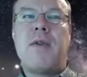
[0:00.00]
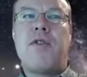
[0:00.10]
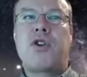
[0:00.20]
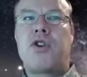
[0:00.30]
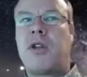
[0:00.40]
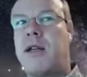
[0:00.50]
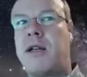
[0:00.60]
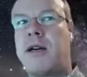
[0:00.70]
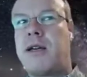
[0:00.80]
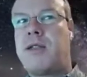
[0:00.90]

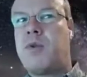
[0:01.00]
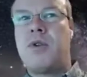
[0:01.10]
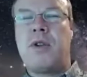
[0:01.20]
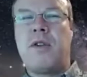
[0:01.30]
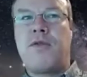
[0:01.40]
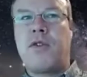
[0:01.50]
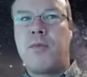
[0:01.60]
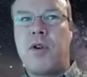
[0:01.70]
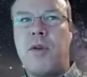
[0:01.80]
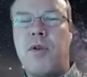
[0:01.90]
functionalized with a different
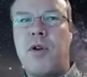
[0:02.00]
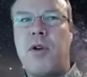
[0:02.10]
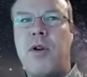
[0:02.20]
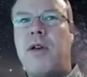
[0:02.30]
polymer.